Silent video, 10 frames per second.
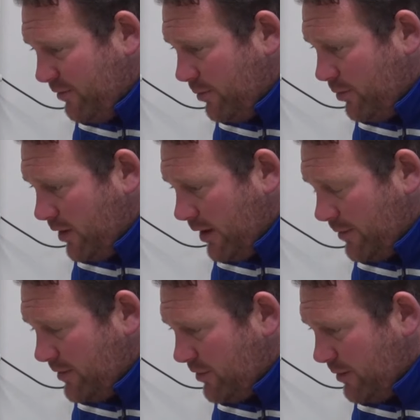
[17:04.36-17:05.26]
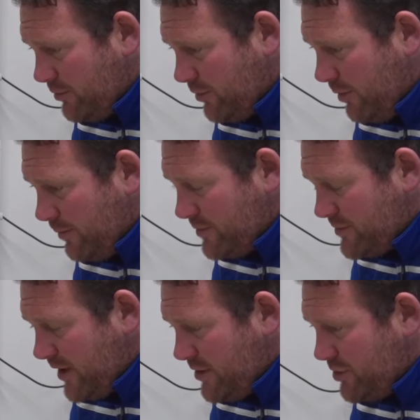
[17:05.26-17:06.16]
the football club in terms of
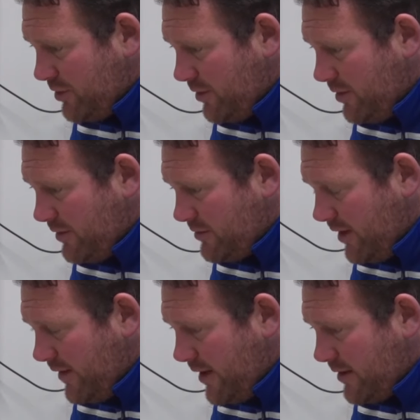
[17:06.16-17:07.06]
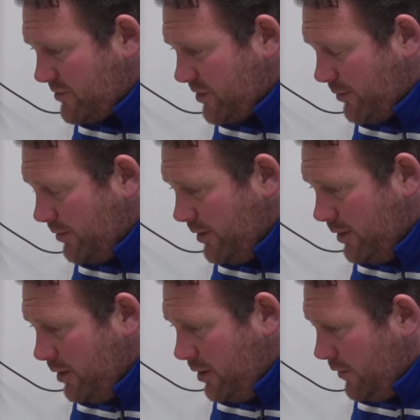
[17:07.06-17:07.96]
compensation and things like that. So,
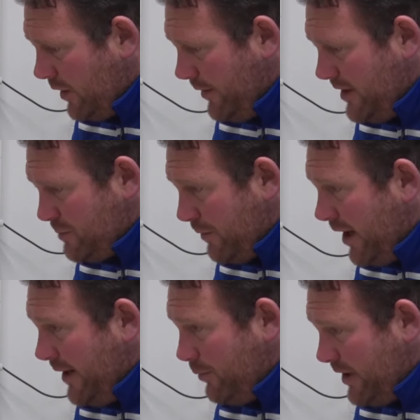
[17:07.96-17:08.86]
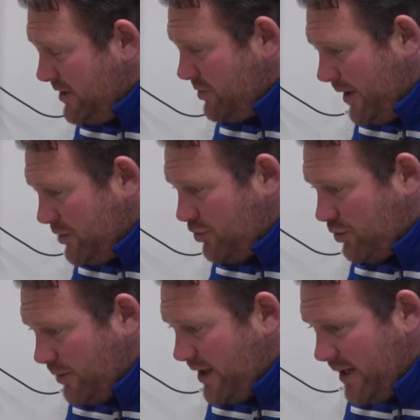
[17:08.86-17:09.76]
no, it is bright. We need to make
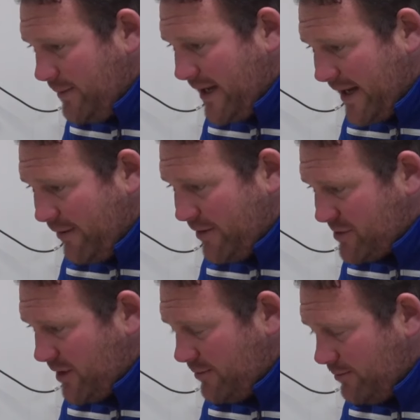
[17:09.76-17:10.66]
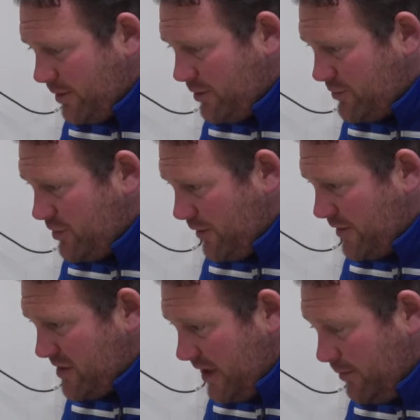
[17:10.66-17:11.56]
sure that we keep that character, because, you know,
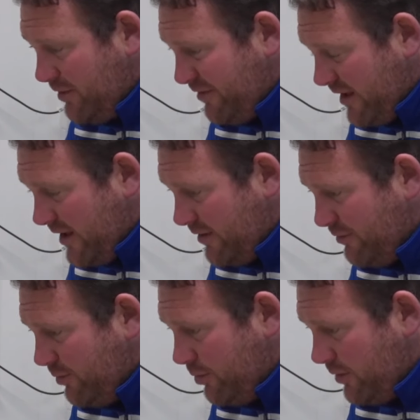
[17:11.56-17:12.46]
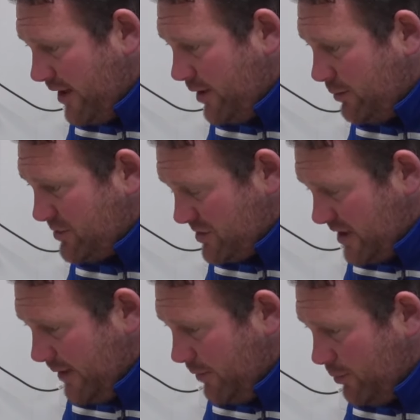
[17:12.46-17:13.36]
the team that fell out of the Football League was a
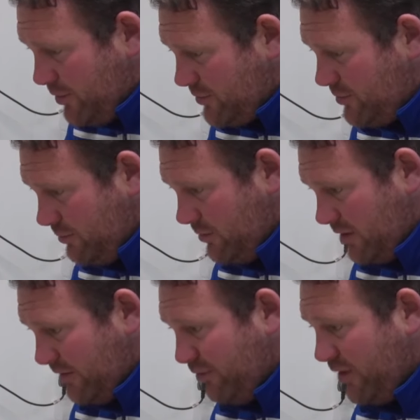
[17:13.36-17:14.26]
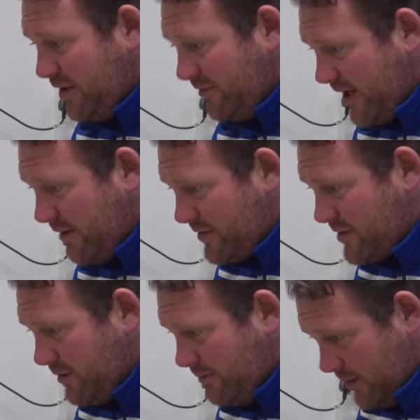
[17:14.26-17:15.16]
team that was devoid of
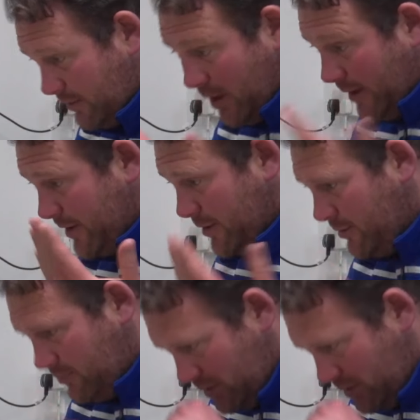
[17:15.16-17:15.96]
character, in my opinion.